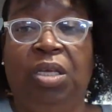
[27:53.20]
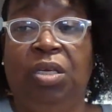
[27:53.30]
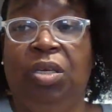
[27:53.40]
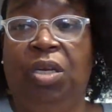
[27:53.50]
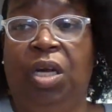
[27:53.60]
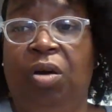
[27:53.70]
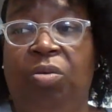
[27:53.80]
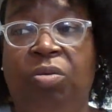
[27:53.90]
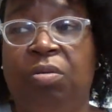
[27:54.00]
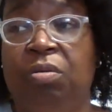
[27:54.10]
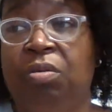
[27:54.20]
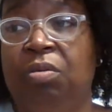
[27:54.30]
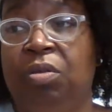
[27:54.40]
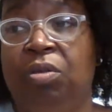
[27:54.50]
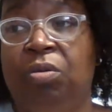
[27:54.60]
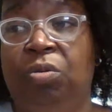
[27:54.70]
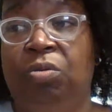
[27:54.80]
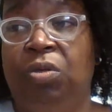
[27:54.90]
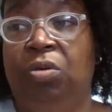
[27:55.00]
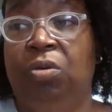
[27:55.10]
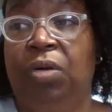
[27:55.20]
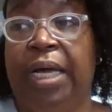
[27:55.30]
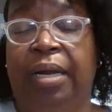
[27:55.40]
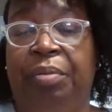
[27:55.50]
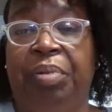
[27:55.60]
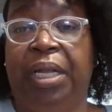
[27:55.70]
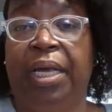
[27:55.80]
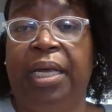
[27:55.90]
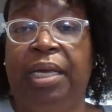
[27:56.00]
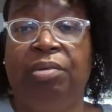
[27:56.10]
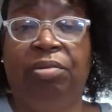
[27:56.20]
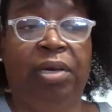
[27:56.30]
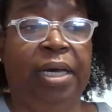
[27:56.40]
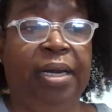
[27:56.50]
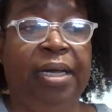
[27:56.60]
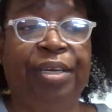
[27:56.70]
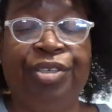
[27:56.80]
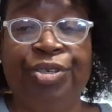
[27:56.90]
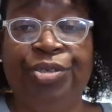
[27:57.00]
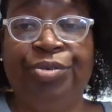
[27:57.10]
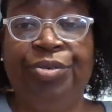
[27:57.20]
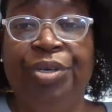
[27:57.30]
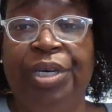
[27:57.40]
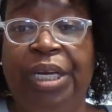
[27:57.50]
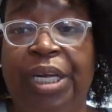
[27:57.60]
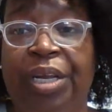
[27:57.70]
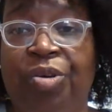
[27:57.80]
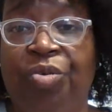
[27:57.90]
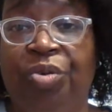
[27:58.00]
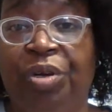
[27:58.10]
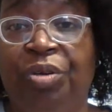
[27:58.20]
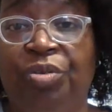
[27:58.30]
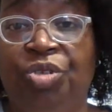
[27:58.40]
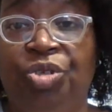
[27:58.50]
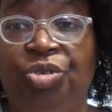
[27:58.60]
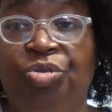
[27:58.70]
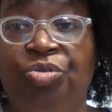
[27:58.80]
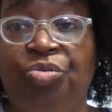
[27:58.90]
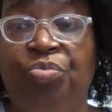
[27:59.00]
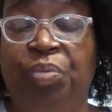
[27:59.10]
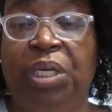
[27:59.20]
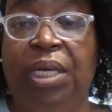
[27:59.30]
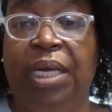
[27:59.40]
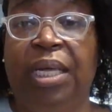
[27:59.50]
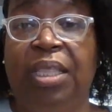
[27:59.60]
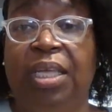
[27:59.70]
you know, you you gotta play, you gotta enter in order to be in the